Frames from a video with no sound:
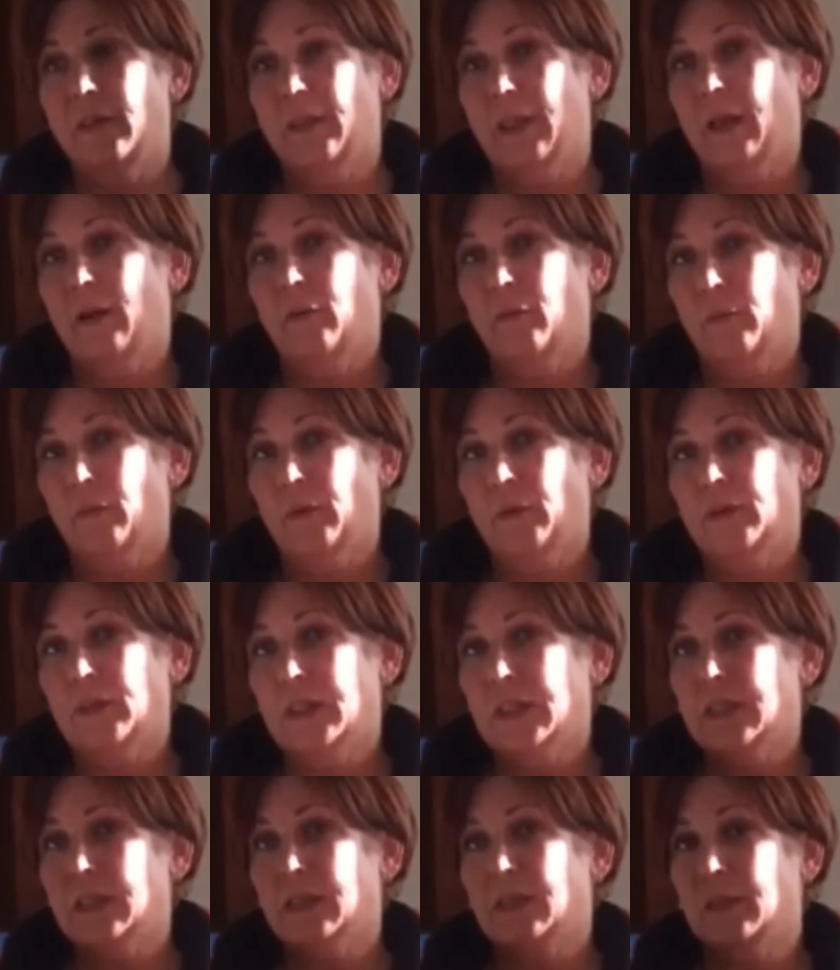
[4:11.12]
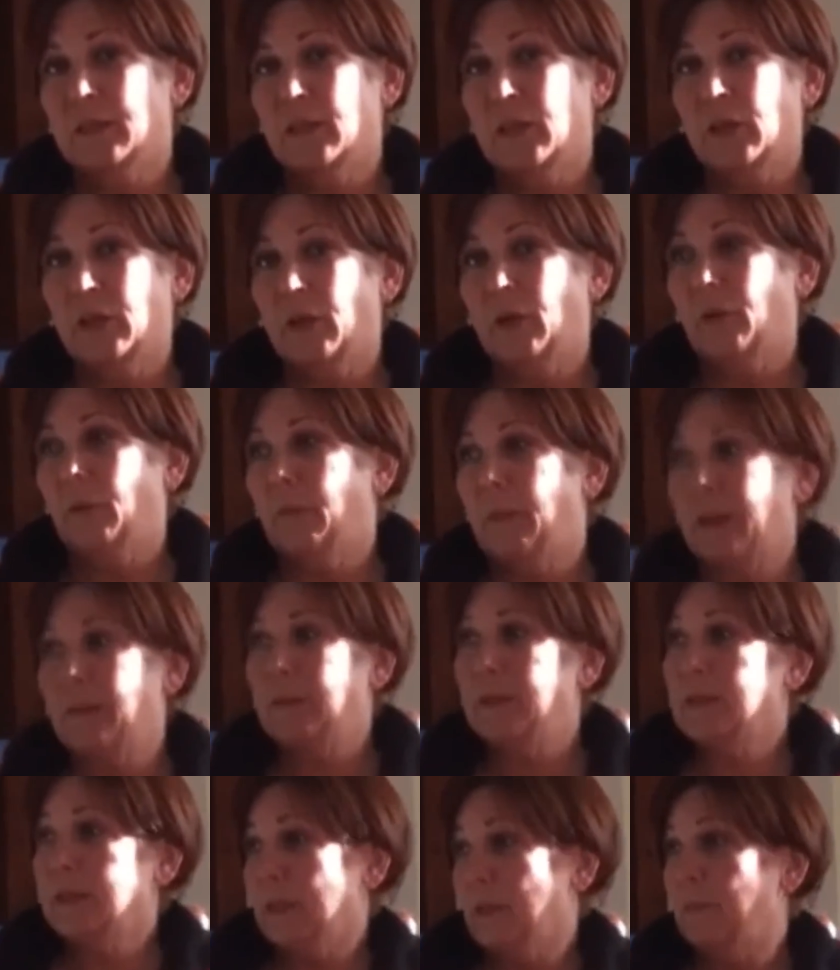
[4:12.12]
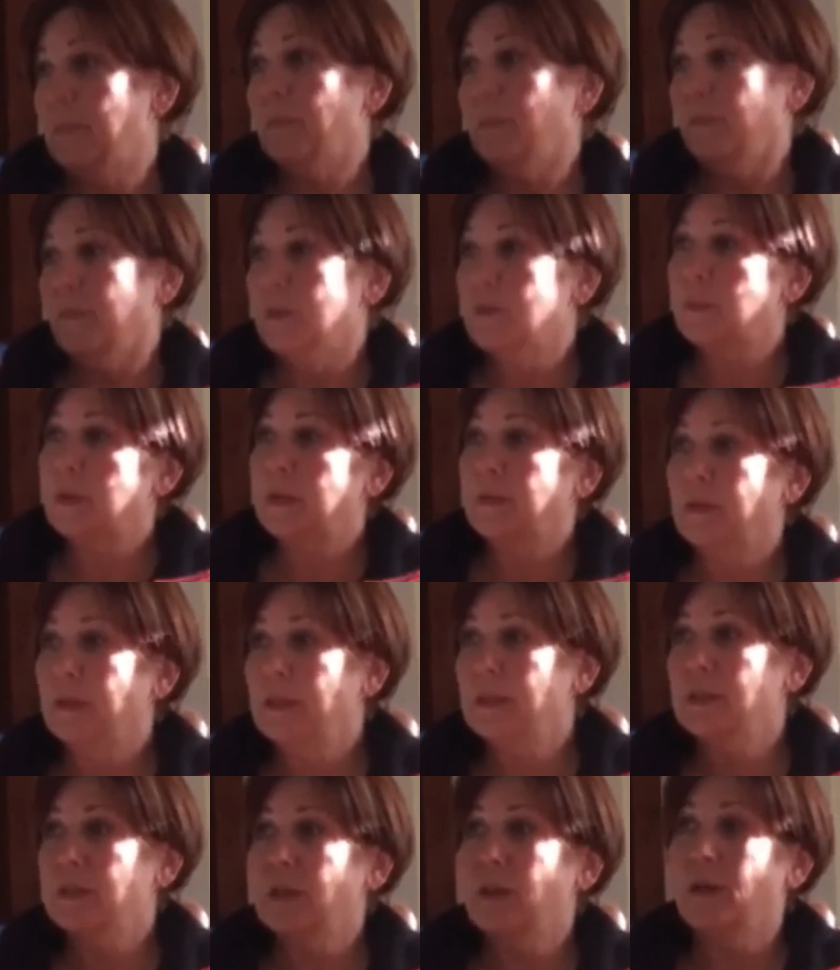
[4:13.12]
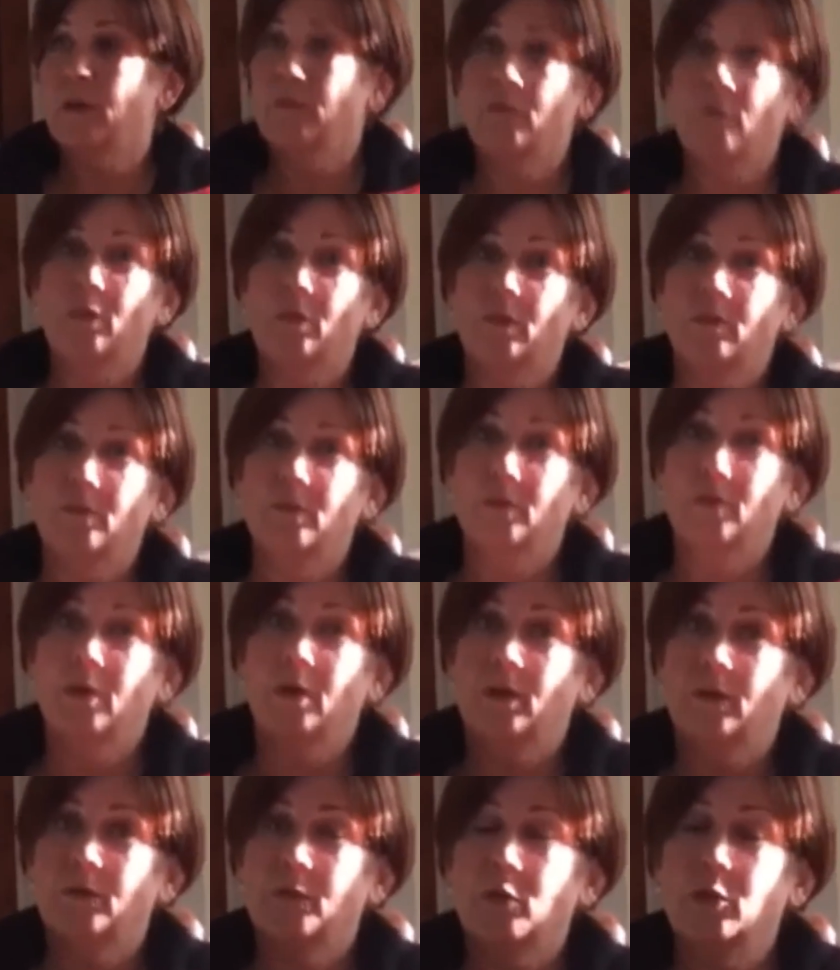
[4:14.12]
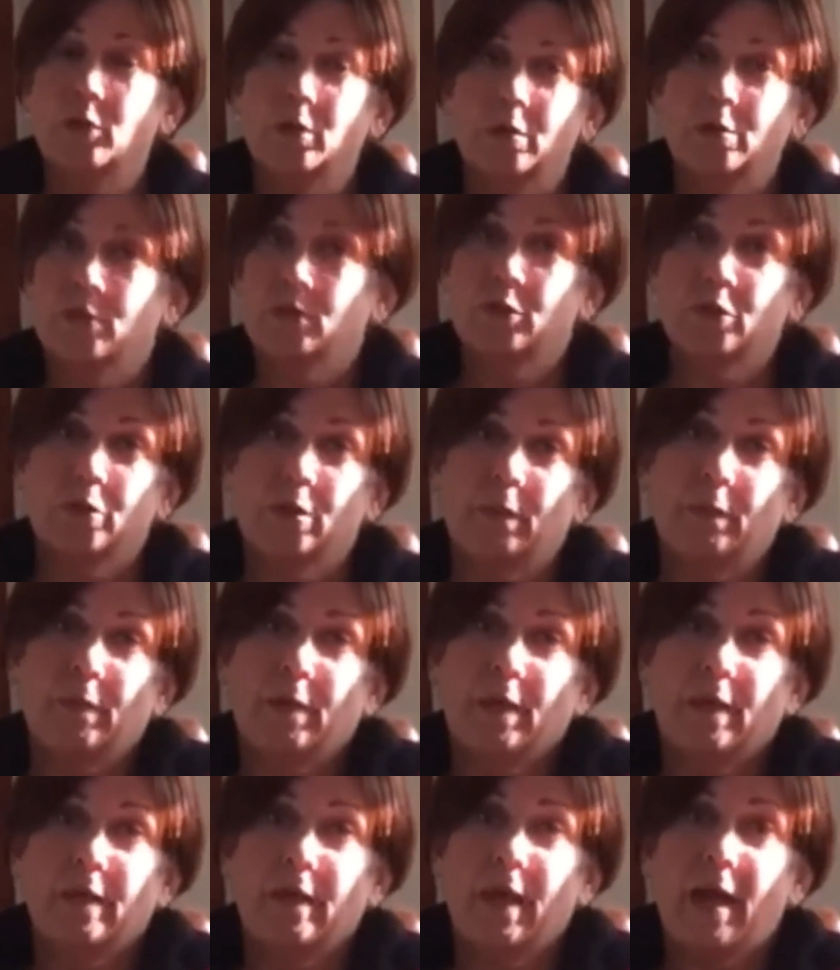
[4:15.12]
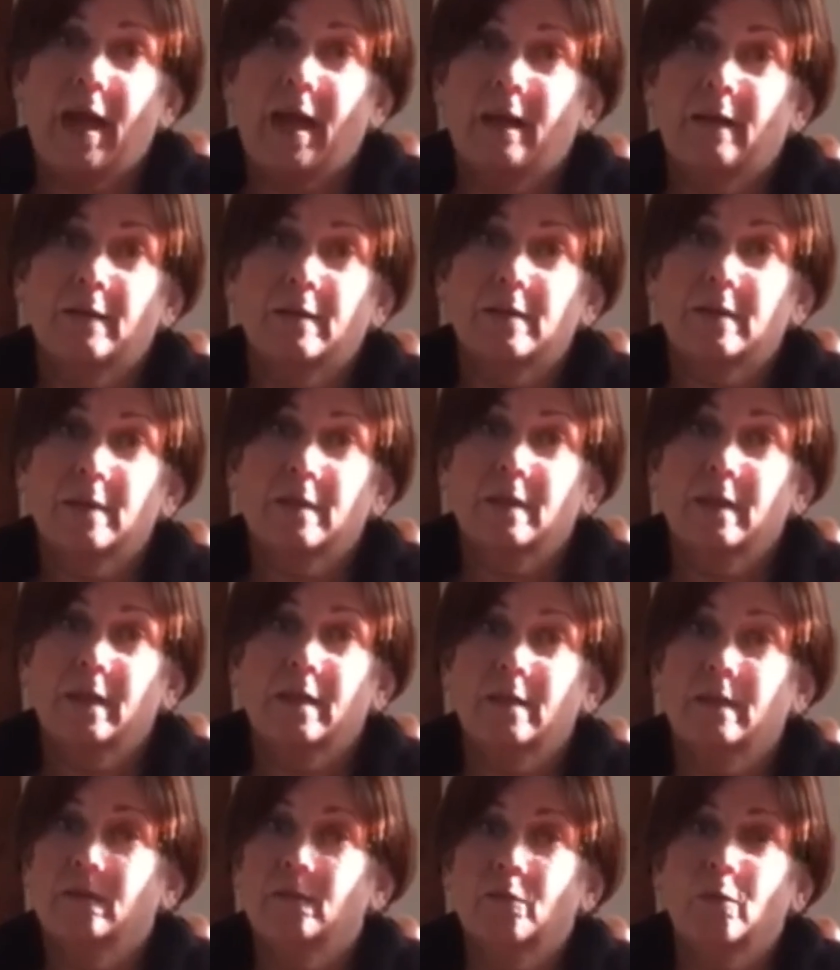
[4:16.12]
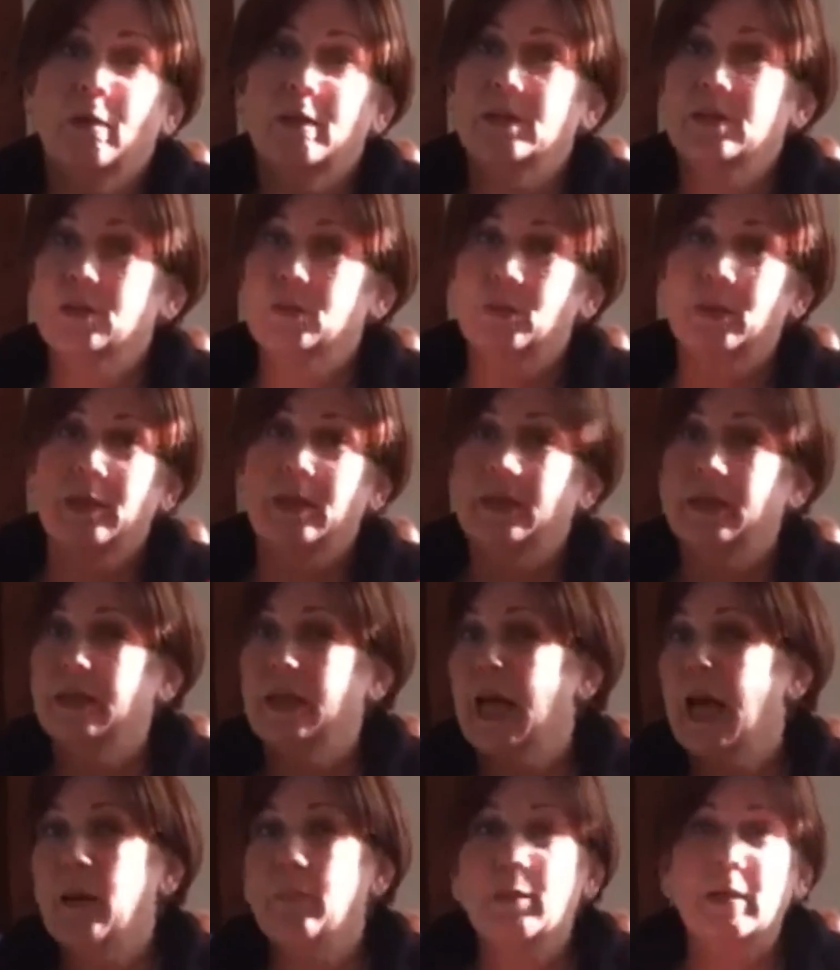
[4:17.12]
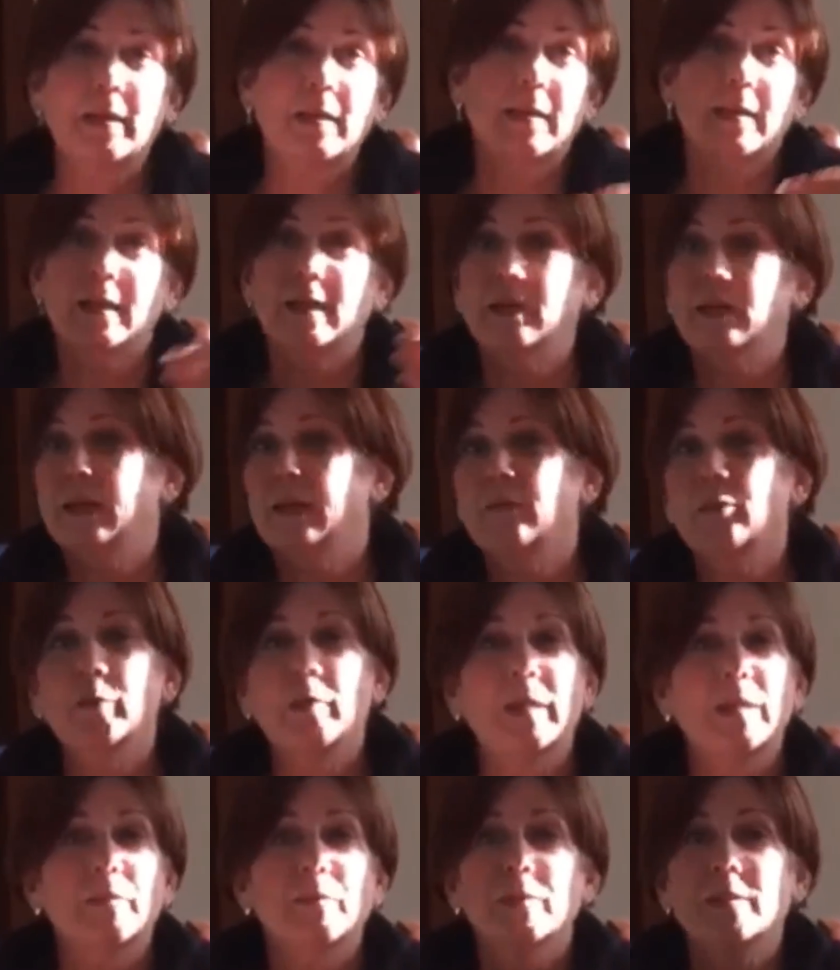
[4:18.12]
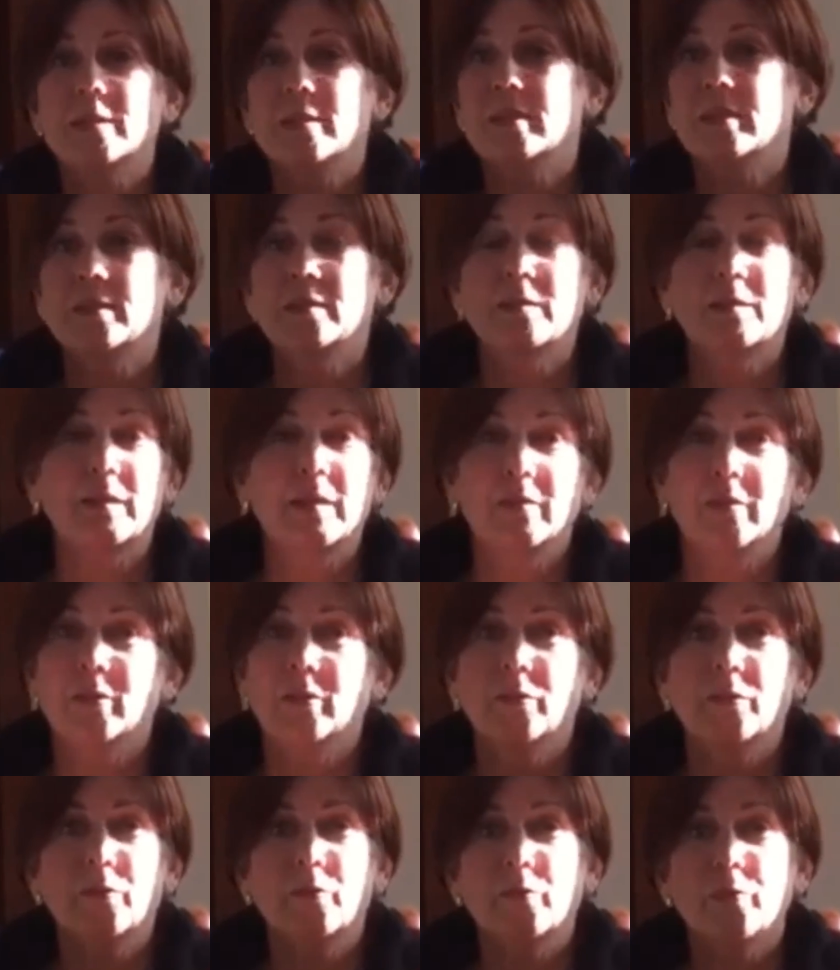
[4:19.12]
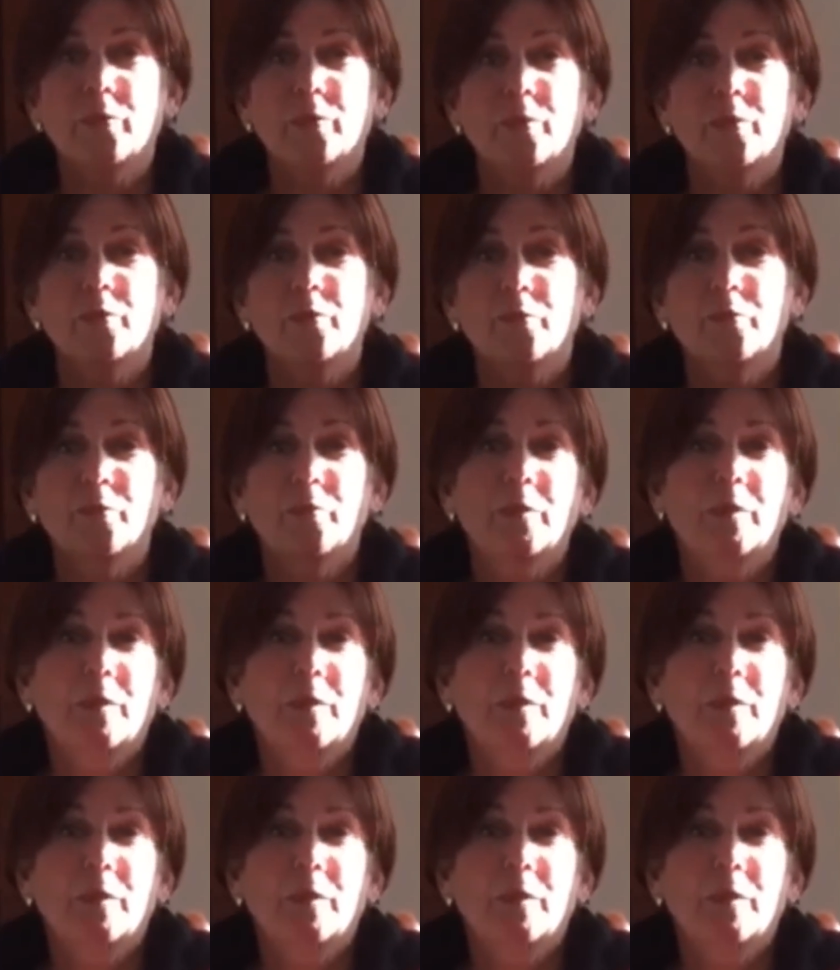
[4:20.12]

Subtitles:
there was, maybe some spirits of cooks or something in the house, and then once we inhabited it and everybody was in their groove,